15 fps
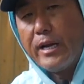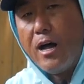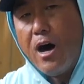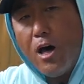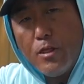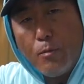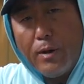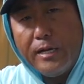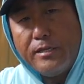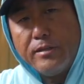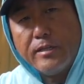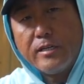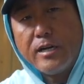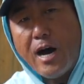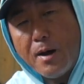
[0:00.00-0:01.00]
it all the way to
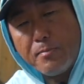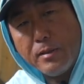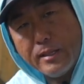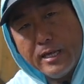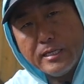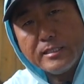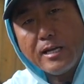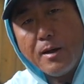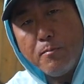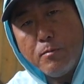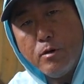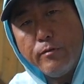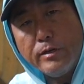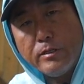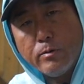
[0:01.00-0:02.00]
the top unless I'm
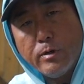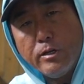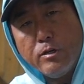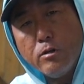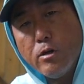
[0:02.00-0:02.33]
moving to a new